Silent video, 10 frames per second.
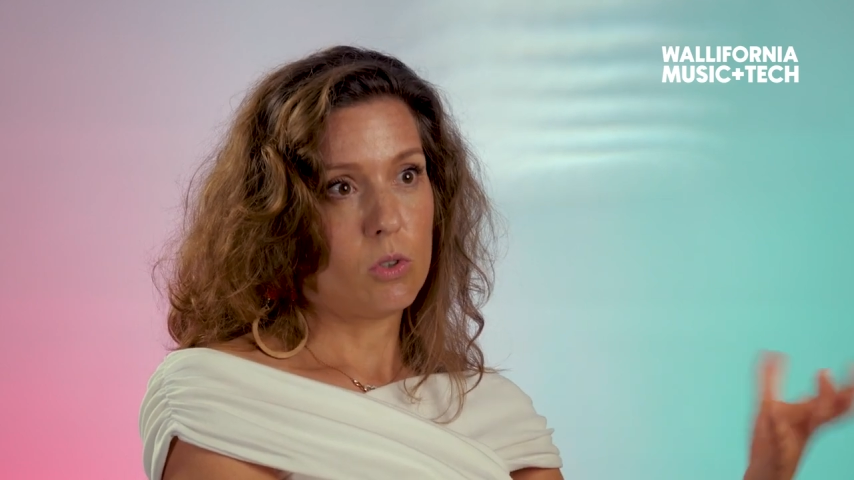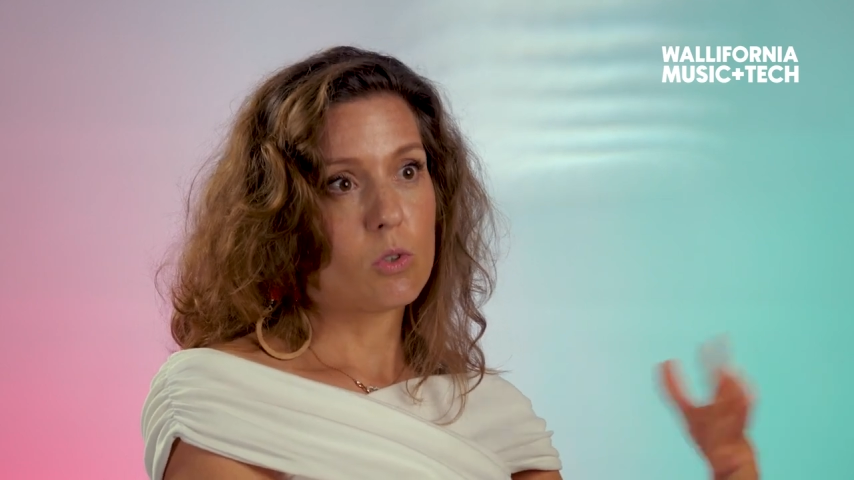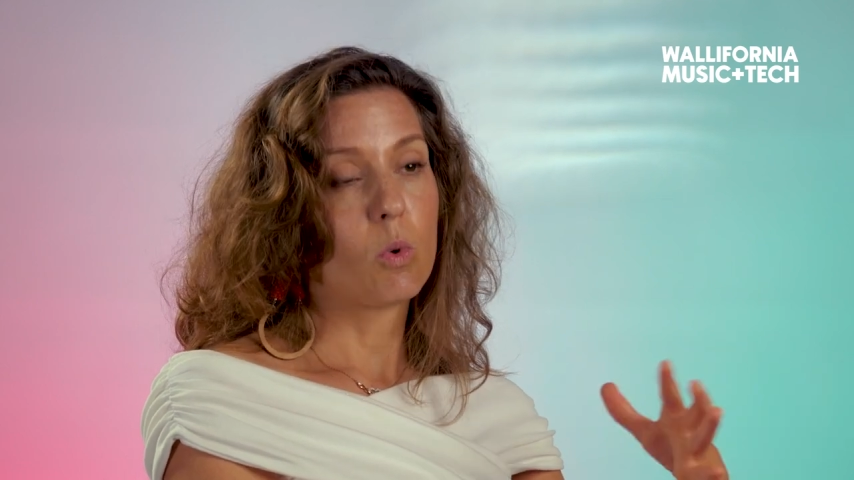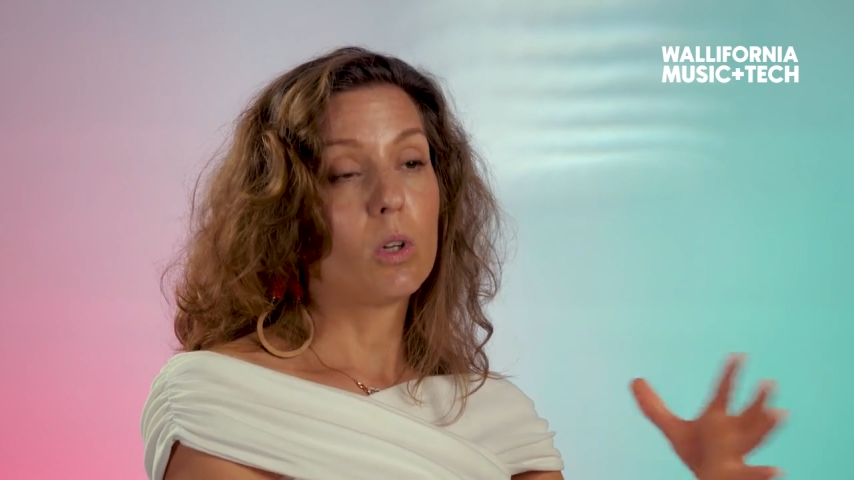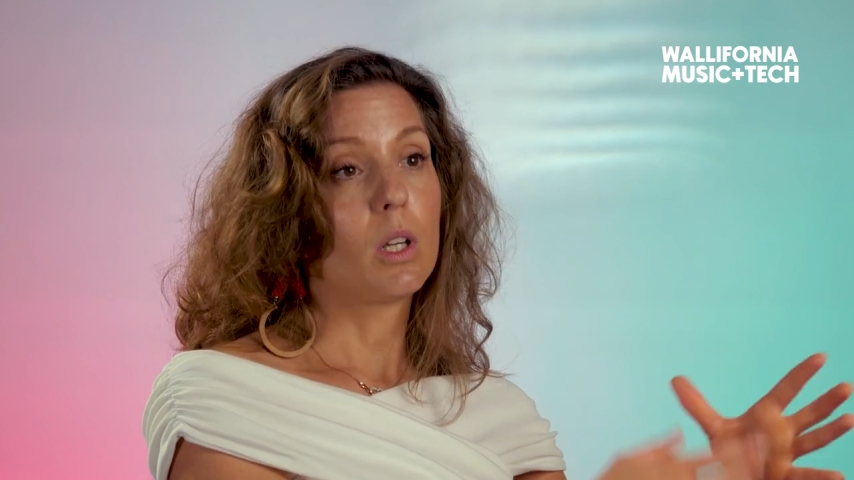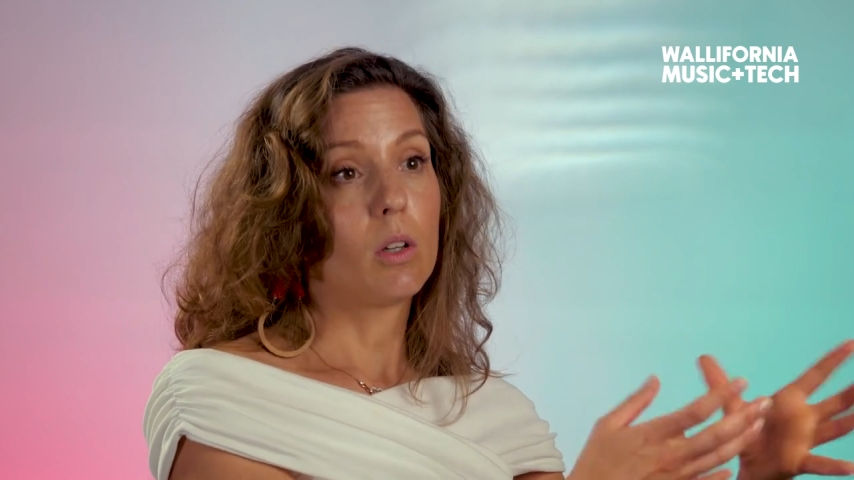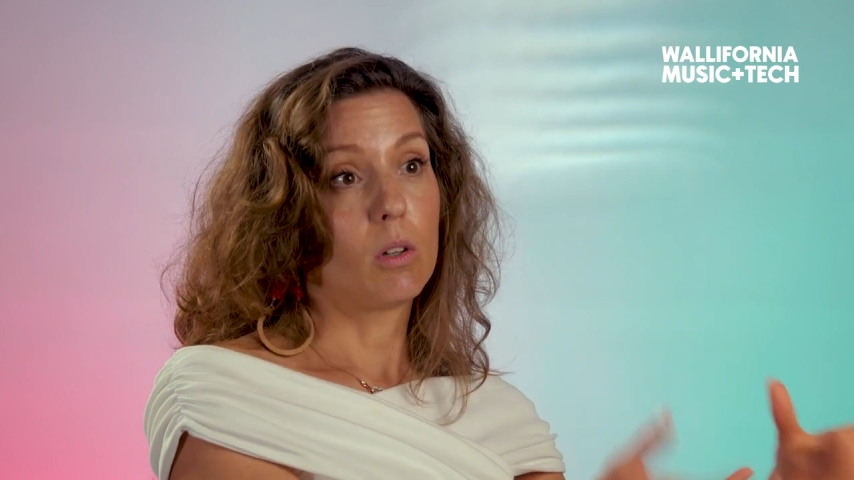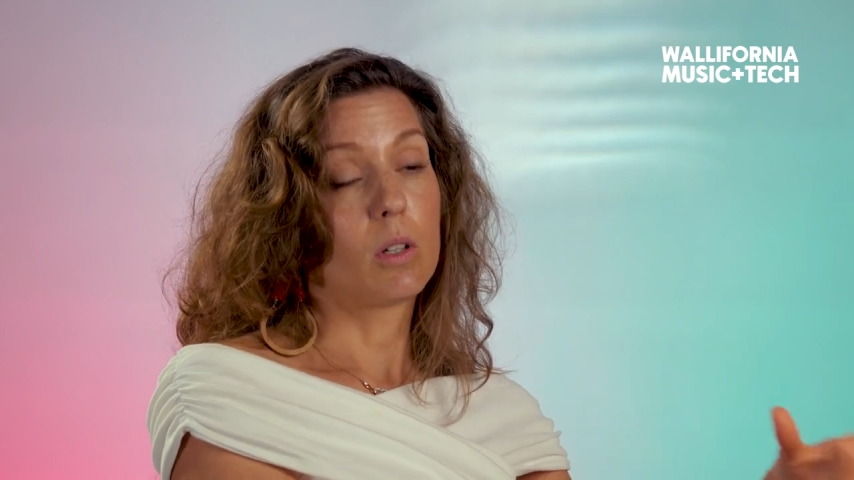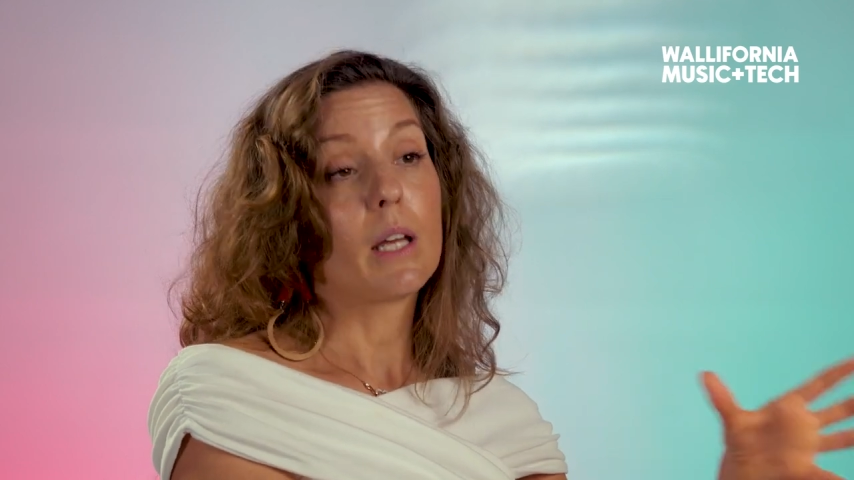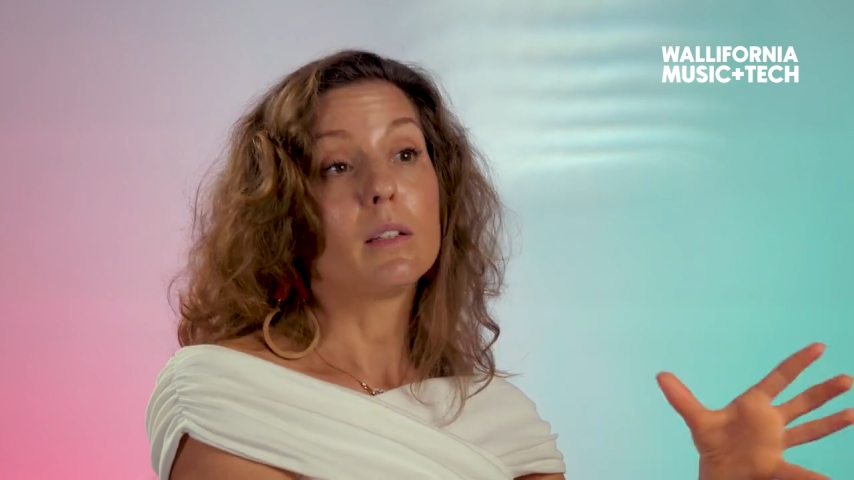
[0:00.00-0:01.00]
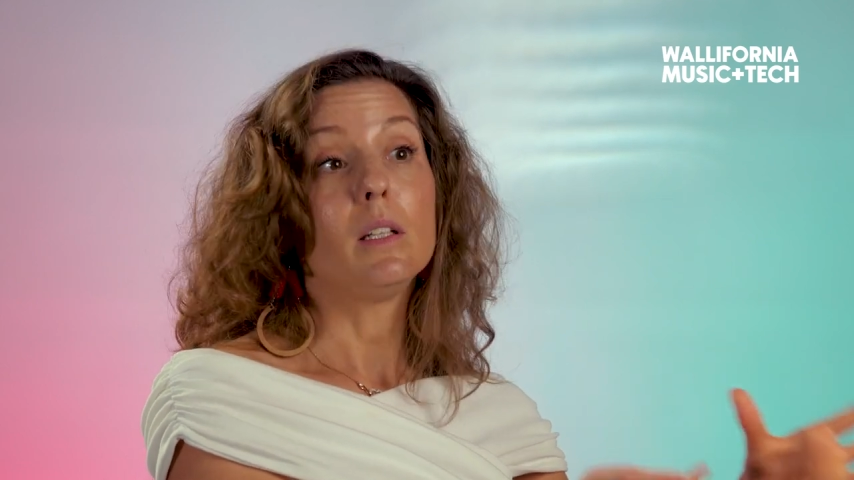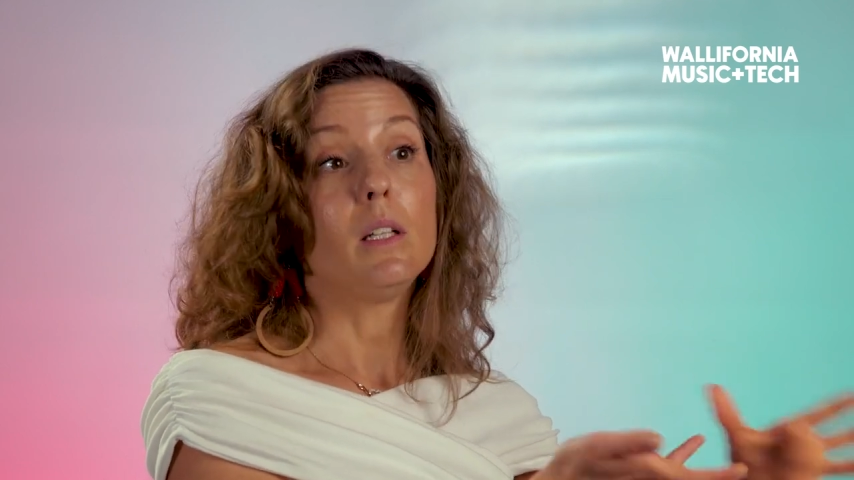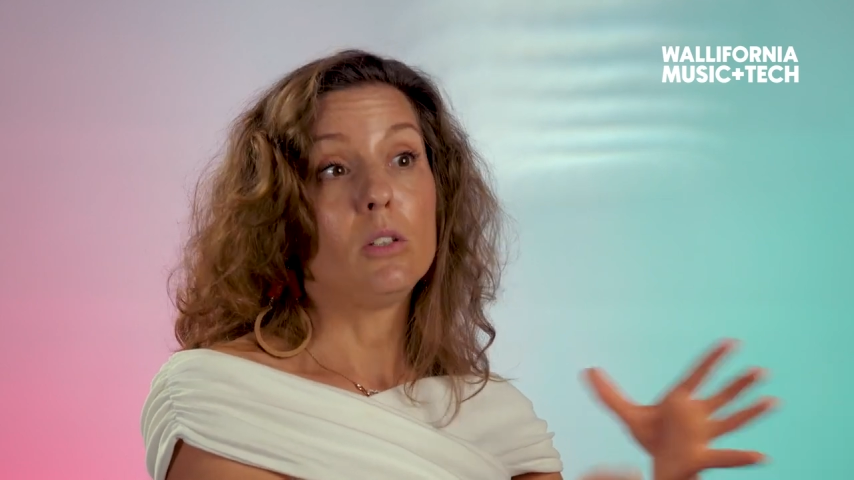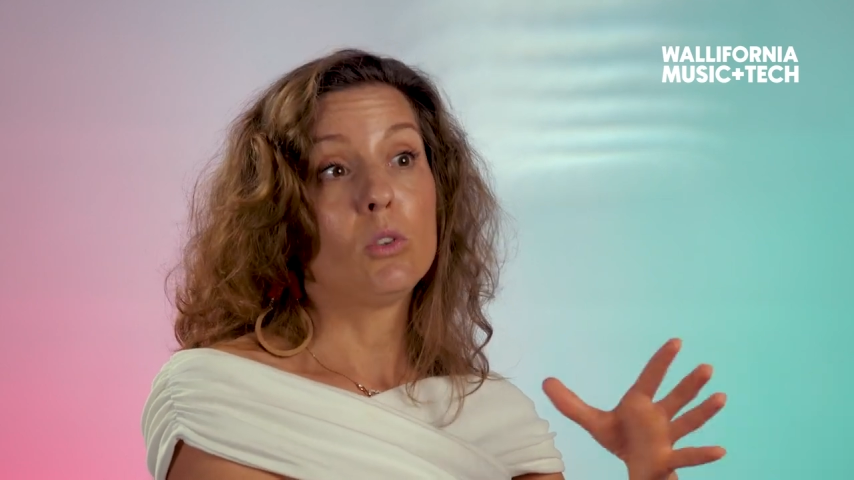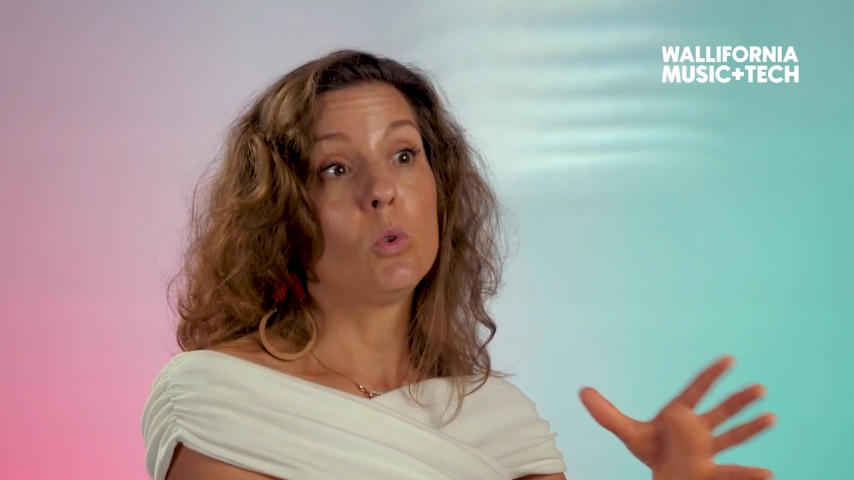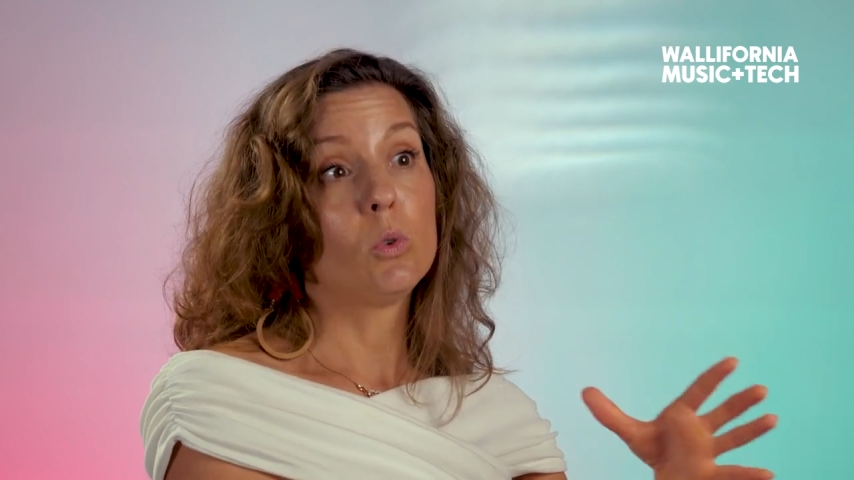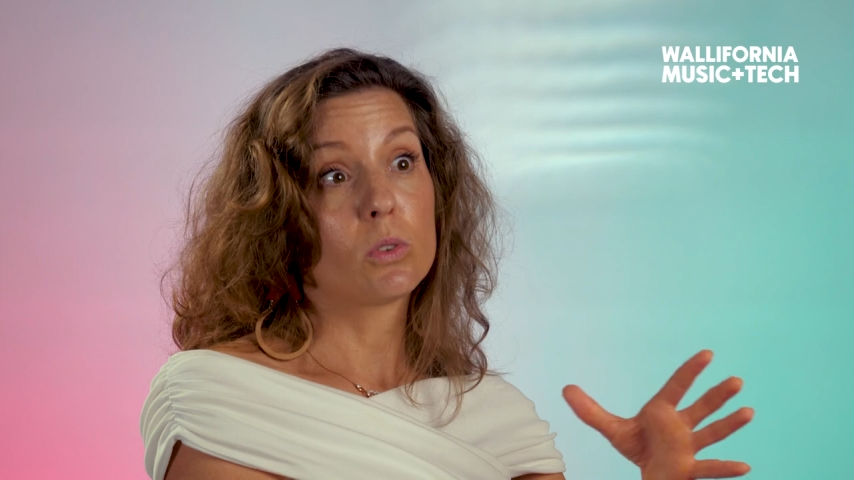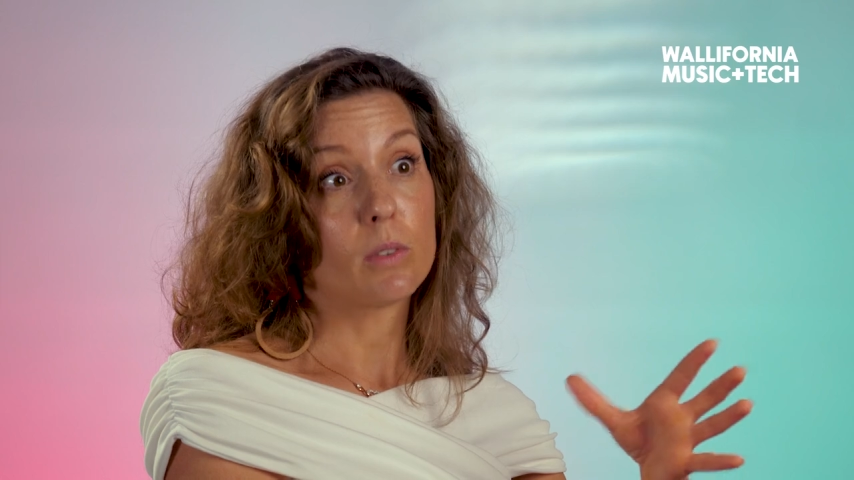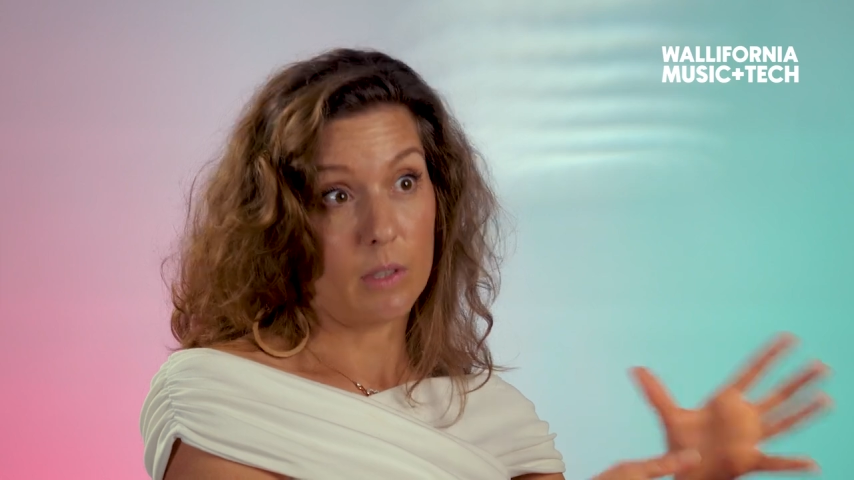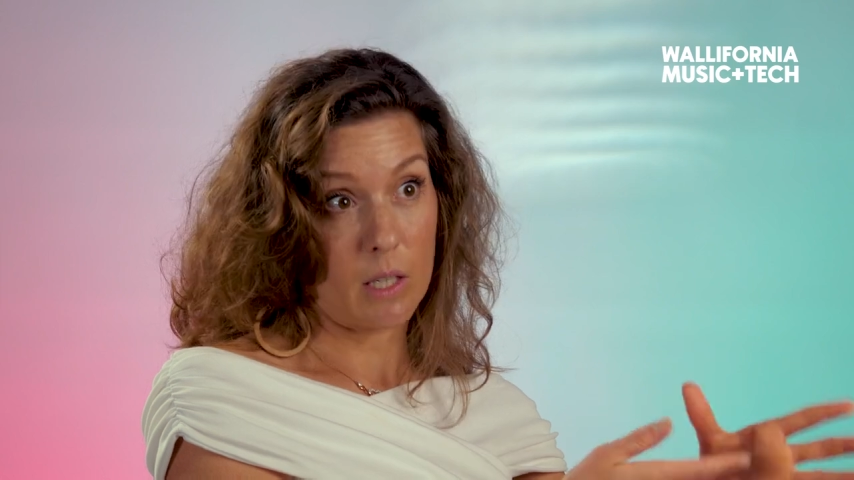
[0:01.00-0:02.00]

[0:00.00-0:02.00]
who's working on like the EU's